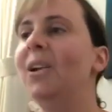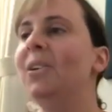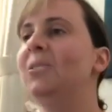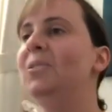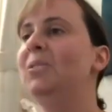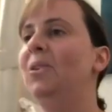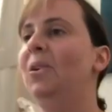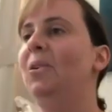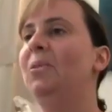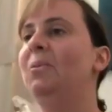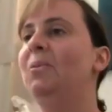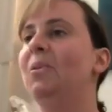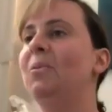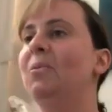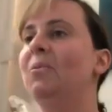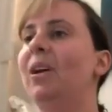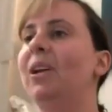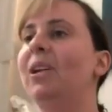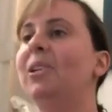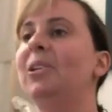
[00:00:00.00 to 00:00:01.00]
So
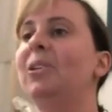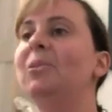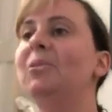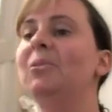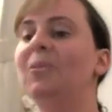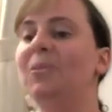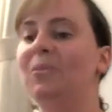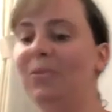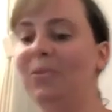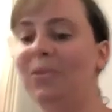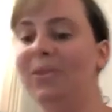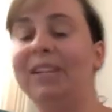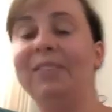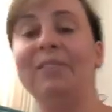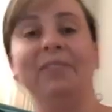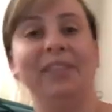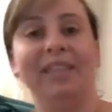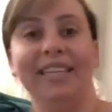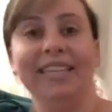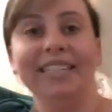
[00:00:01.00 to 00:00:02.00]
what you will need
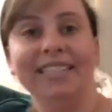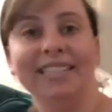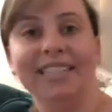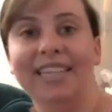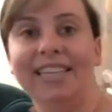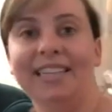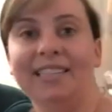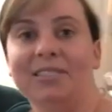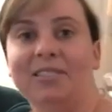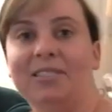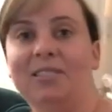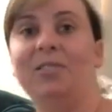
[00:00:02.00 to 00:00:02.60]
for this is